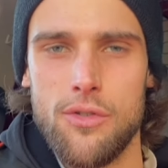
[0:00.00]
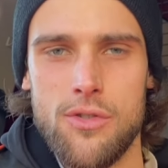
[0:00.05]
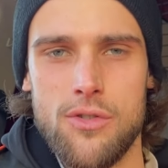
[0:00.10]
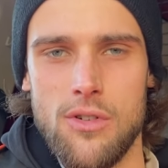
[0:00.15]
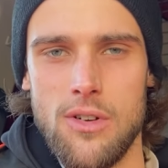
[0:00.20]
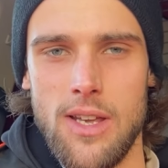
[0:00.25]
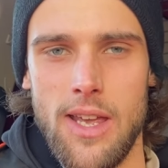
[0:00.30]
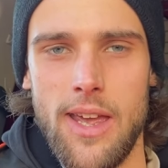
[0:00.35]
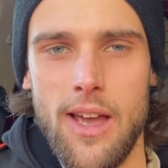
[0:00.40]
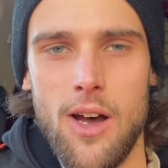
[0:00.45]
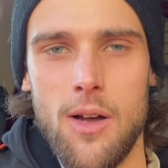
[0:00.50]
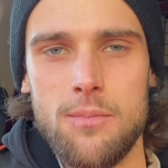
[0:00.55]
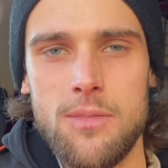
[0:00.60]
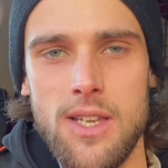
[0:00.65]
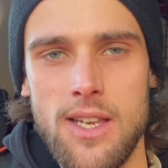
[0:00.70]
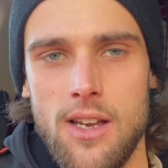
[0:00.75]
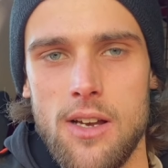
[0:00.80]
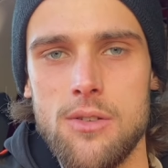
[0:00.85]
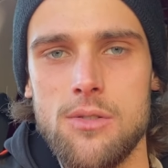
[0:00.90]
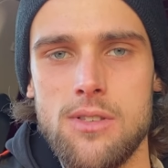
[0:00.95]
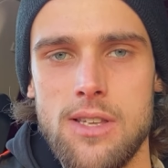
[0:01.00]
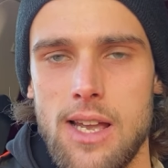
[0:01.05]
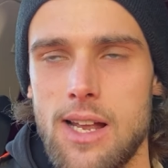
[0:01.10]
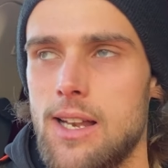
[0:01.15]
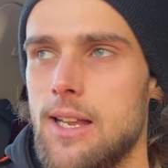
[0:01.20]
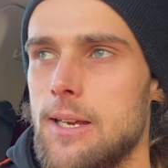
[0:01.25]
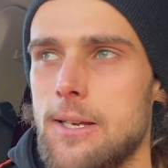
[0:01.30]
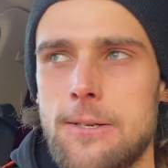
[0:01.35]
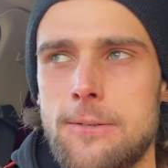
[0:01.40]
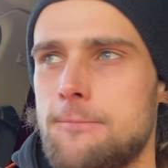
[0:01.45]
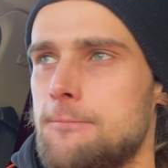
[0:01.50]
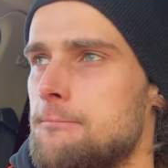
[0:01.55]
Street, hit up Dio's Deli.